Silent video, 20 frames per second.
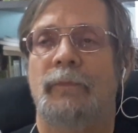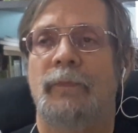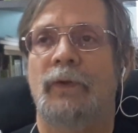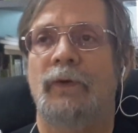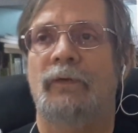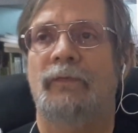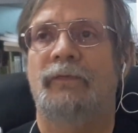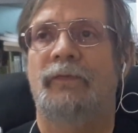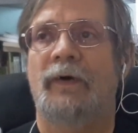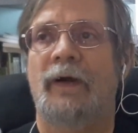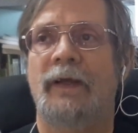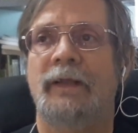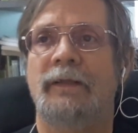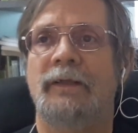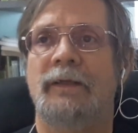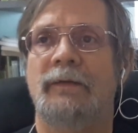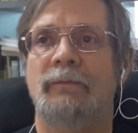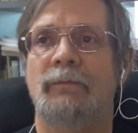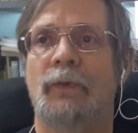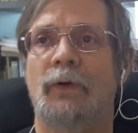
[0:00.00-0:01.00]
You'll find
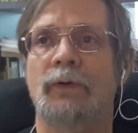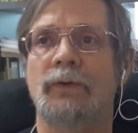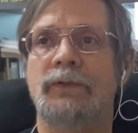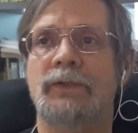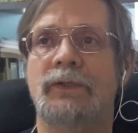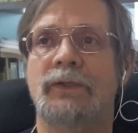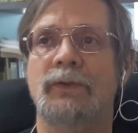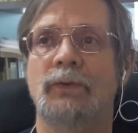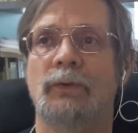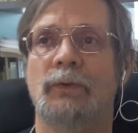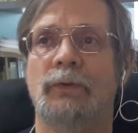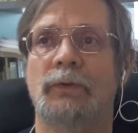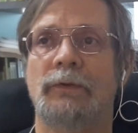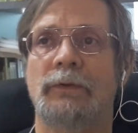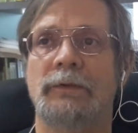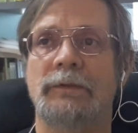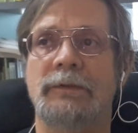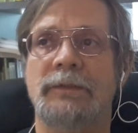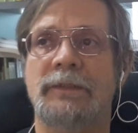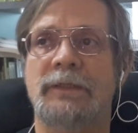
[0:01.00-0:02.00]
that most
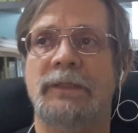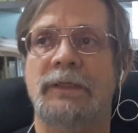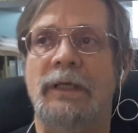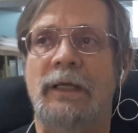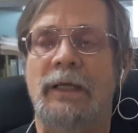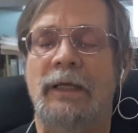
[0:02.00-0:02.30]
schools